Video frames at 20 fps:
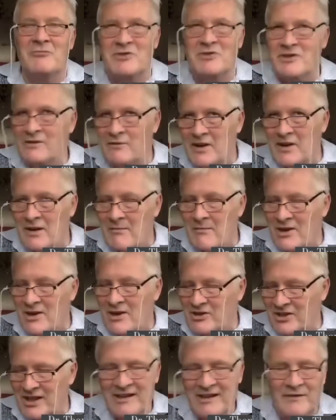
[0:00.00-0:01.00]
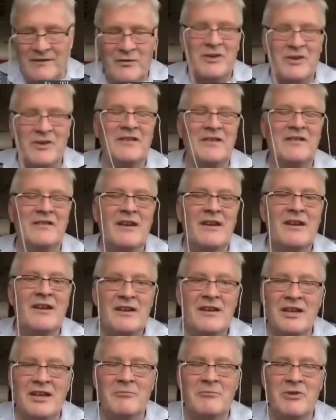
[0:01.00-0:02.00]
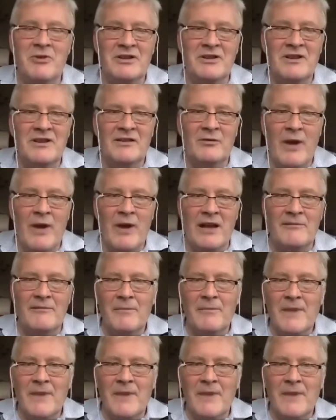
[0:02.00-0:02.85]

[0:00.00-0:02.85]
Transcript: which is very much the case, for instance, in Britain as well.